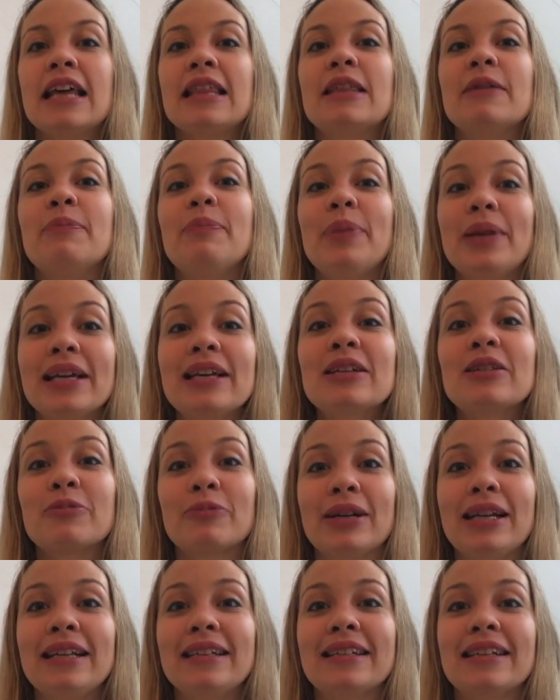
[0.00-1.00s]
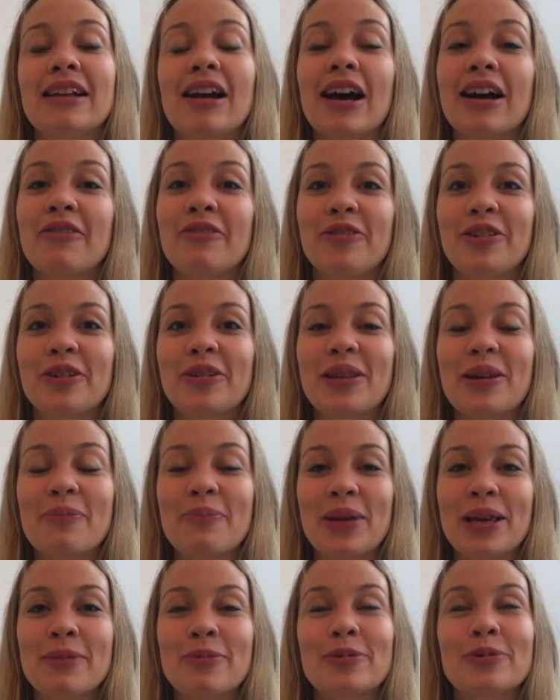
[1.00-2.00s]
the biggest reason I feel that
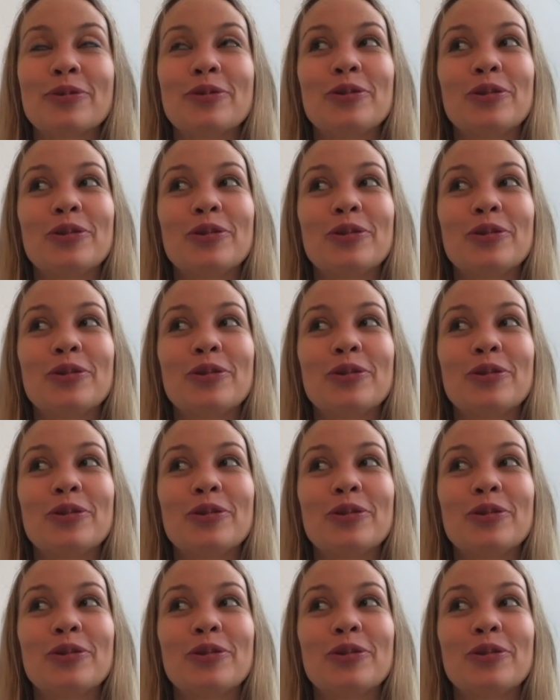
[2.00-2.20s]
people